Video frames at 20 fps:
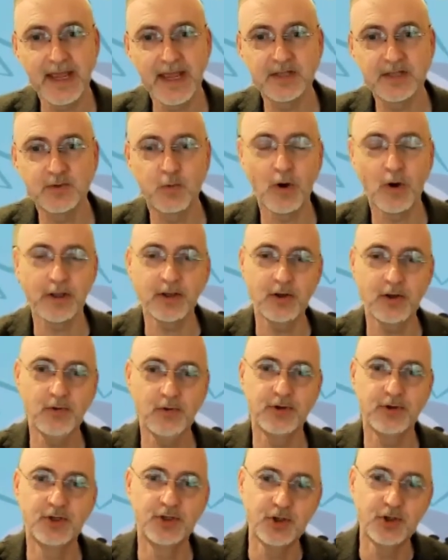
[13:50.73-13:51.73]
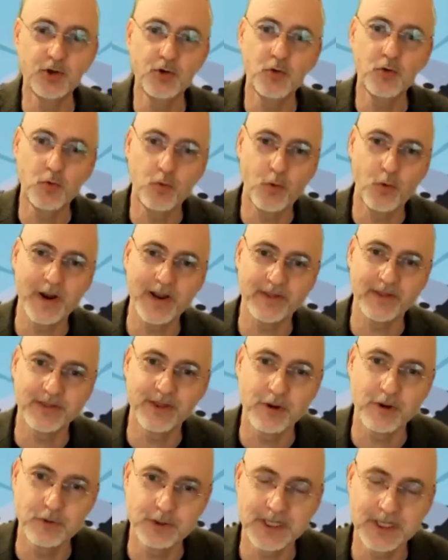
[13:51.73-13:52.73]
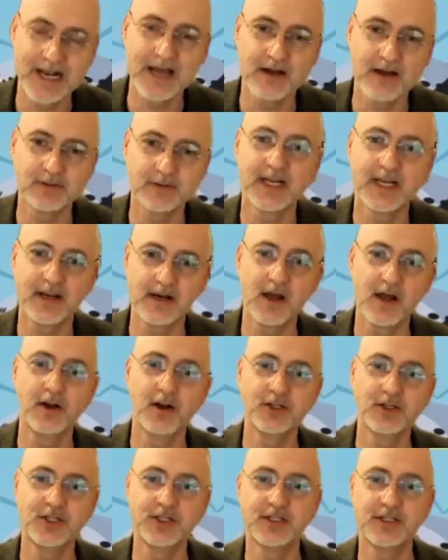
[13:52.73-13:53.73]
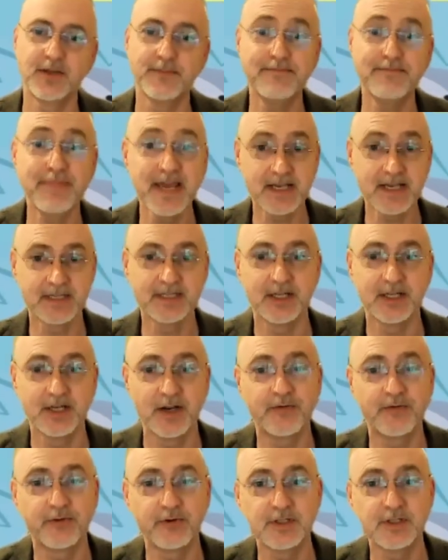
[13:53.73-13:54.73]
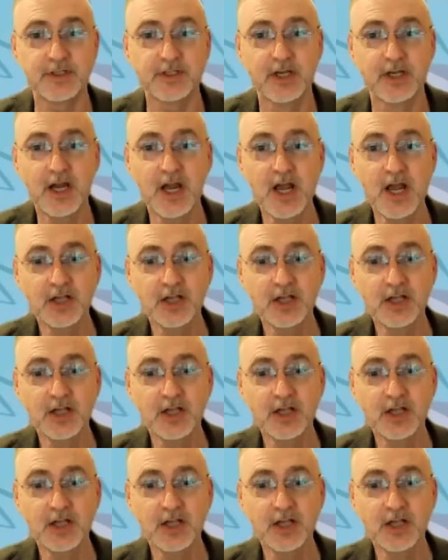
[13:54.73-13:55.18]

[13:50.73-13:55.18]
It's what you do with those cloud technologies that makes the difference.